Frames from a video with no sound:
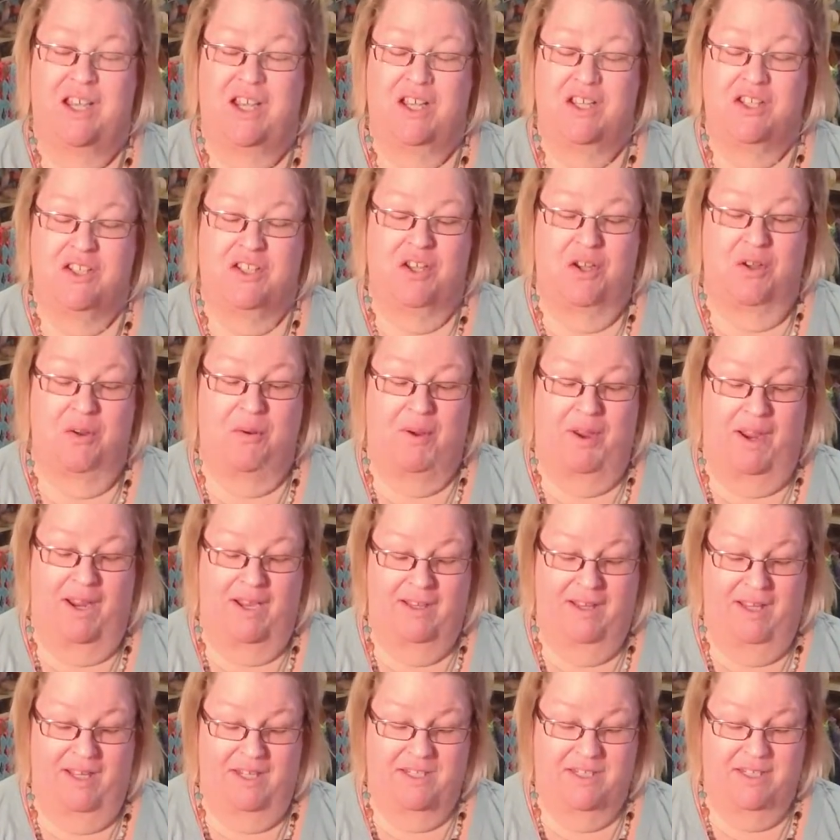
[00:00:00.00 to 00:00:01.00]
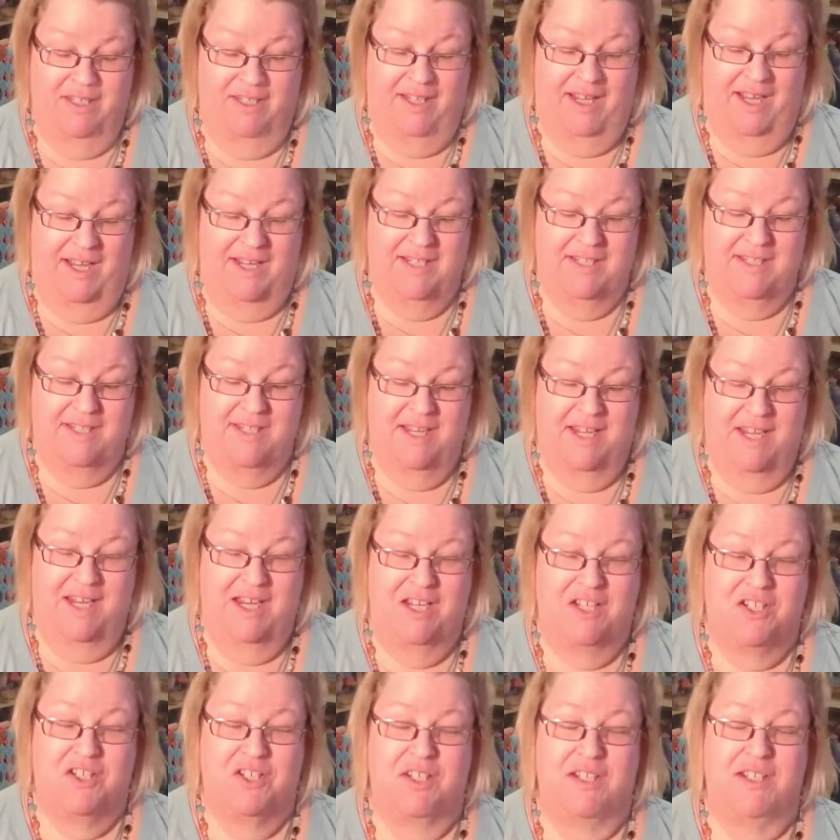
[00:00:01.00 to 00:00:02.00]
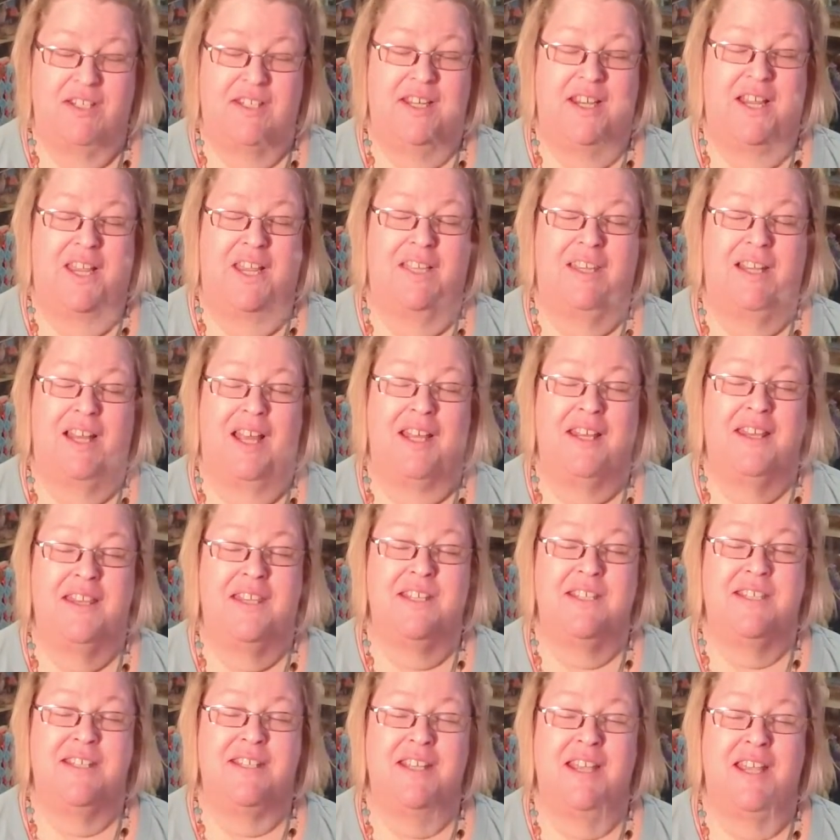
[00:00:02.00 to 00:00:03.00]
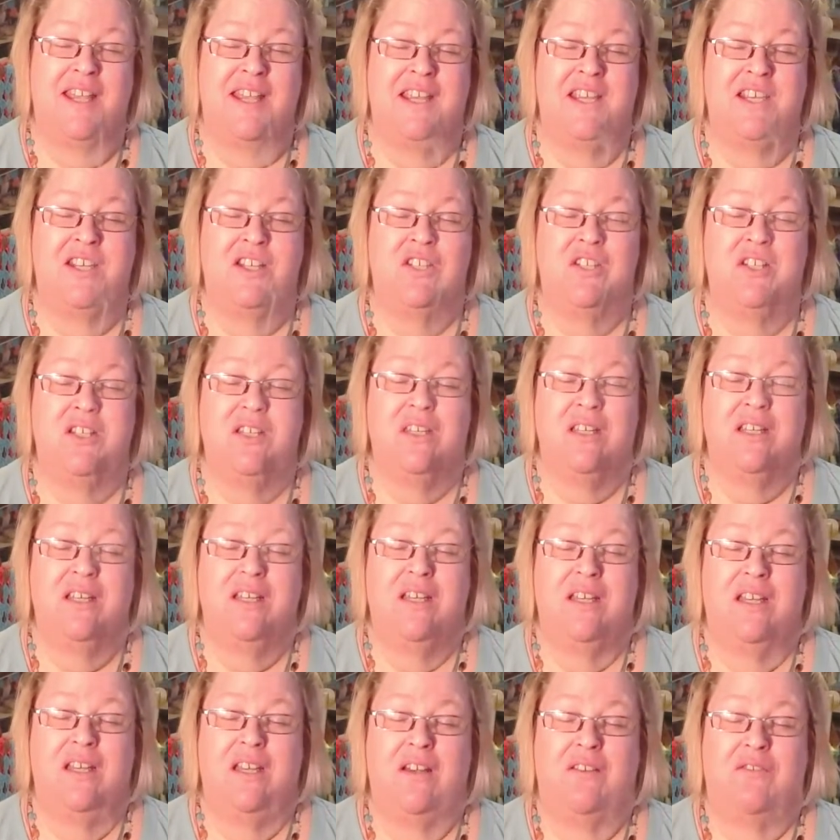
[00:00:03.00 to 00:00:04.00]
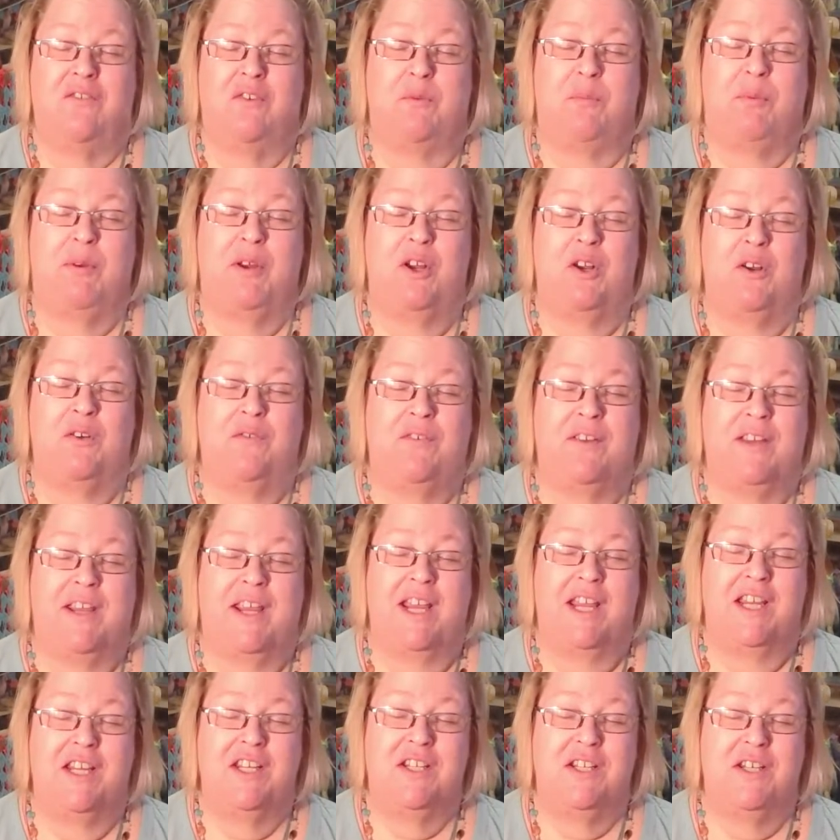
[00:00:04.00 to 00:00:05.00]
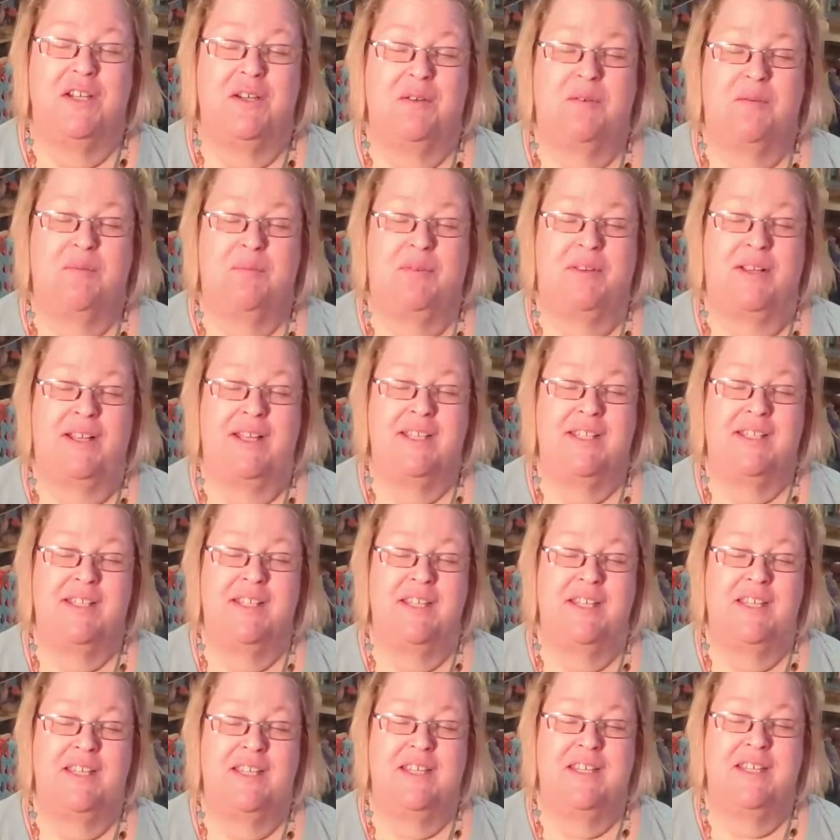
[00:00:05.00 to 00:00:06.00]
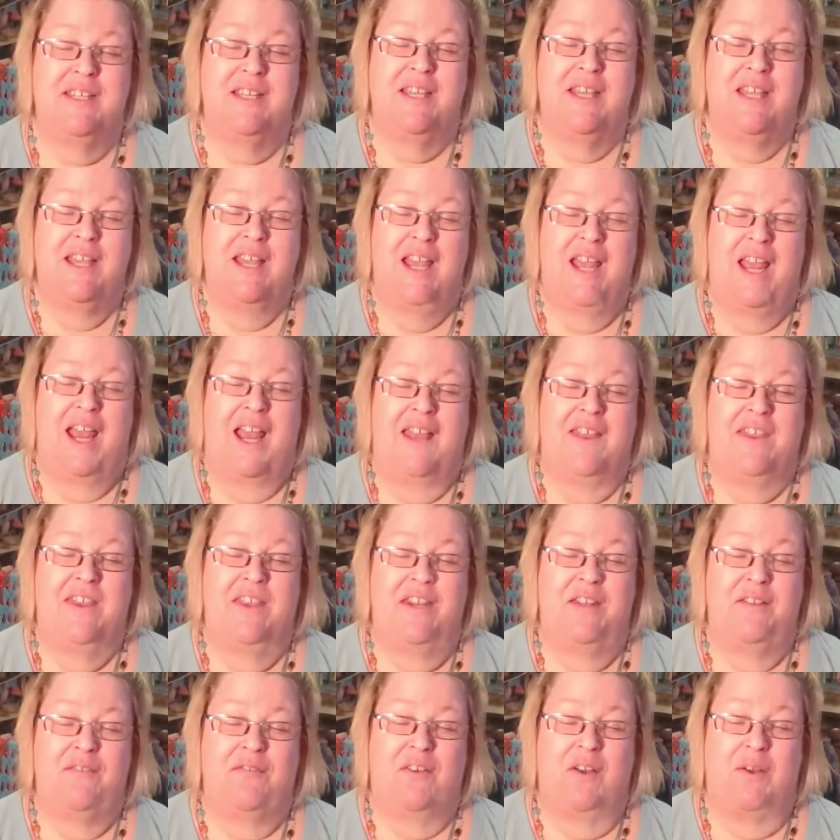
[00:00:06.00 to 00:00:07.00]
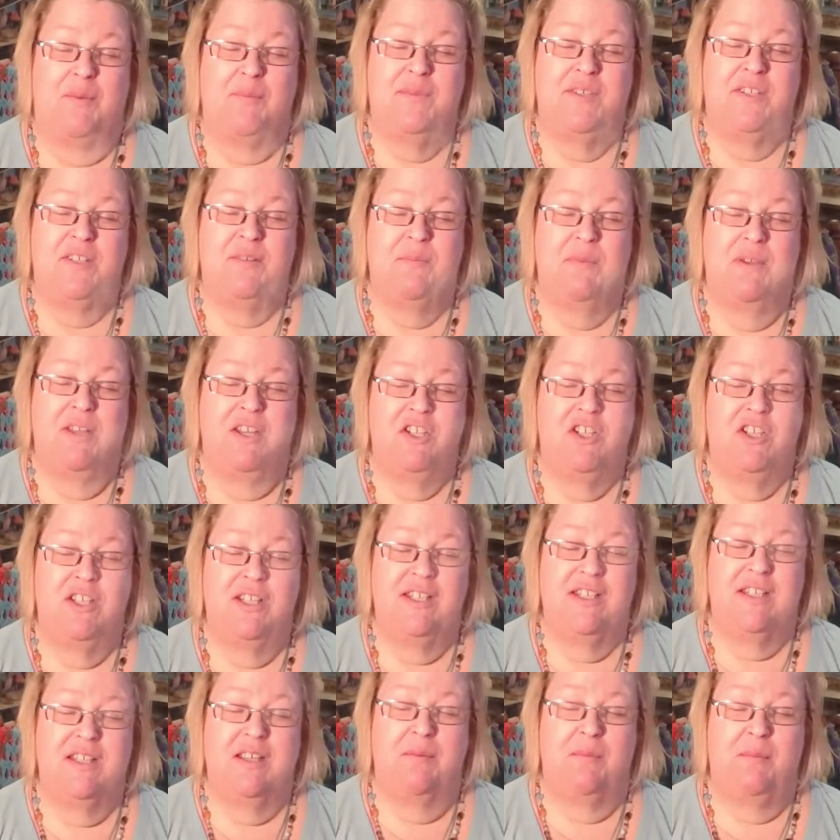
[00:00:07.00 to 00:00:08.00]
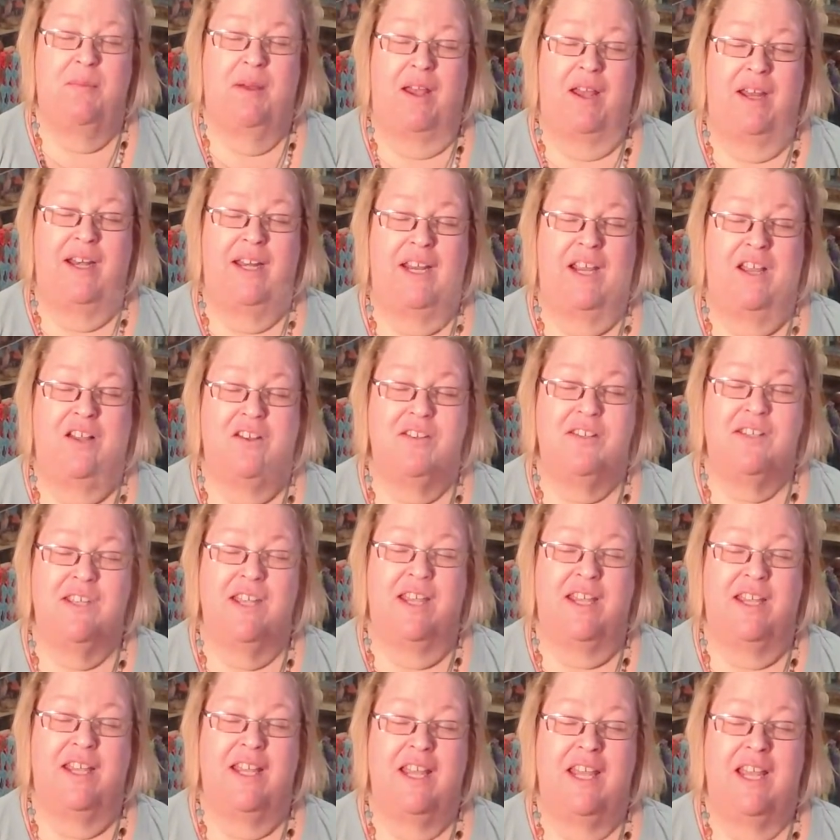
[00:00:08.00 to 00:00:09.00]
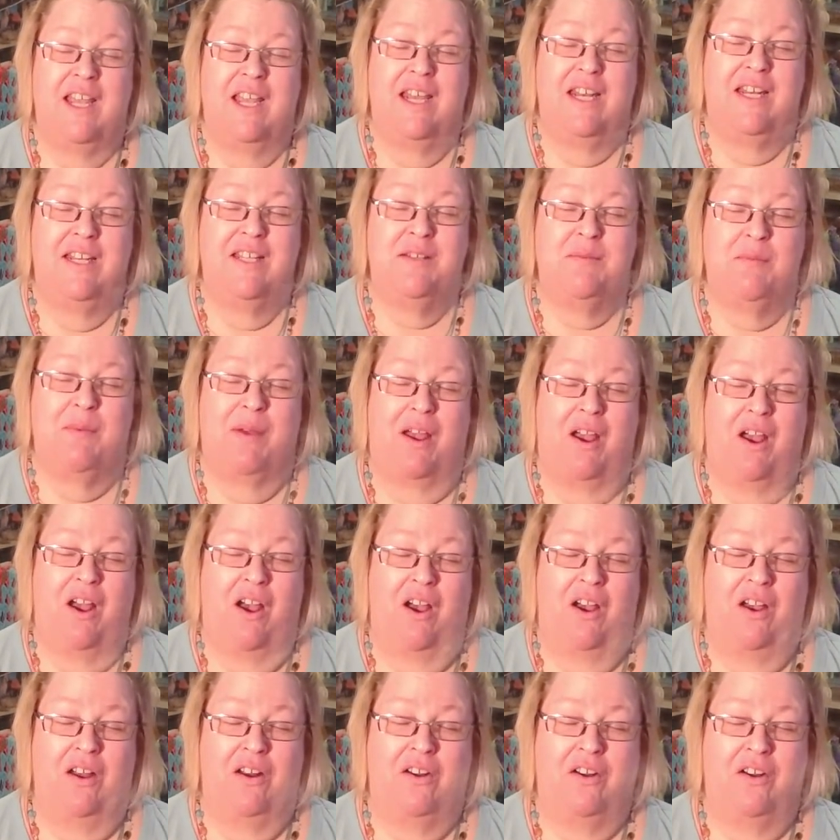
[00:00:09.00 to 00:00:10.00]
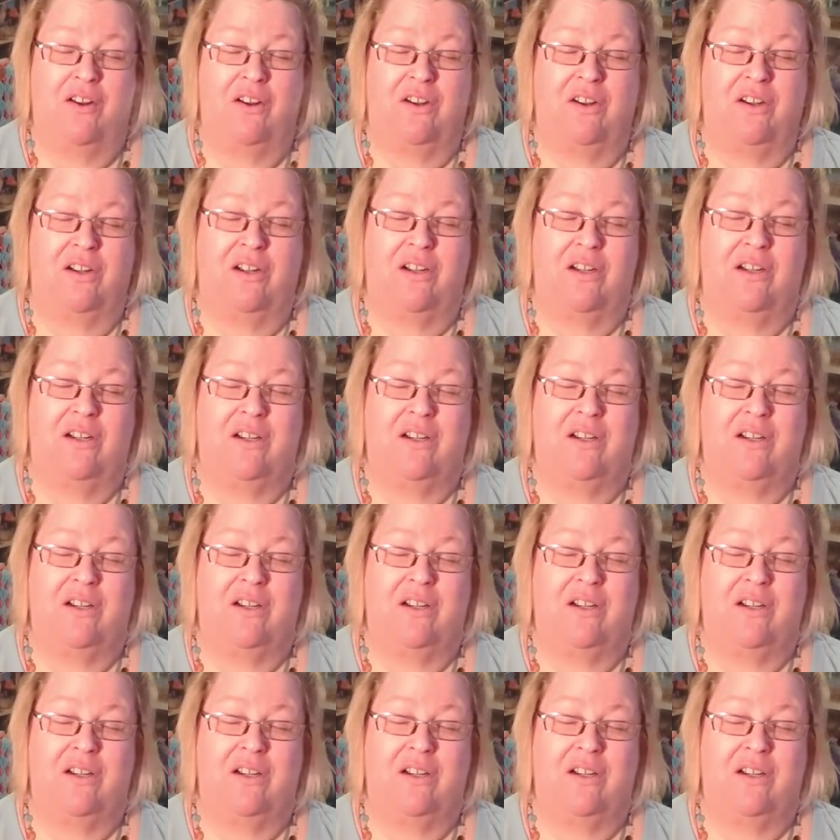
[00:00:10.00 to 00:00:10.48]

So I like to light sage, and I say I light this sage for purification and blessing. And then if I'm smudging somebody, I'll say it is my honor